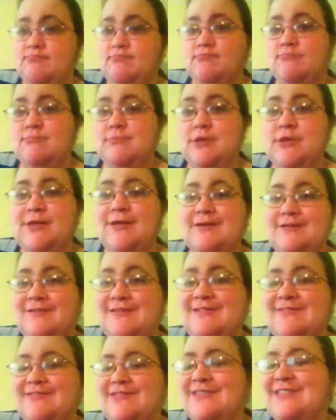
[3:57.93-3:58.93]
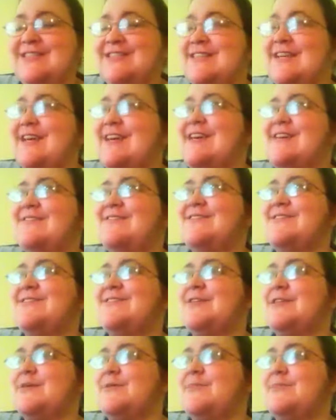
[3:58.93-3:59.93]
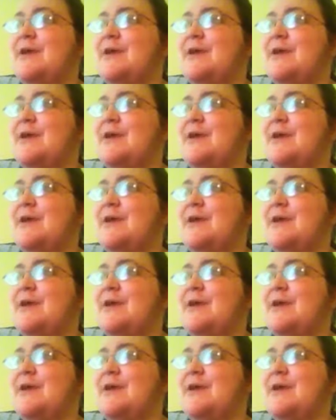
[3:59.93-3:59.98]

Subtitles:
I have to say, it was a good man,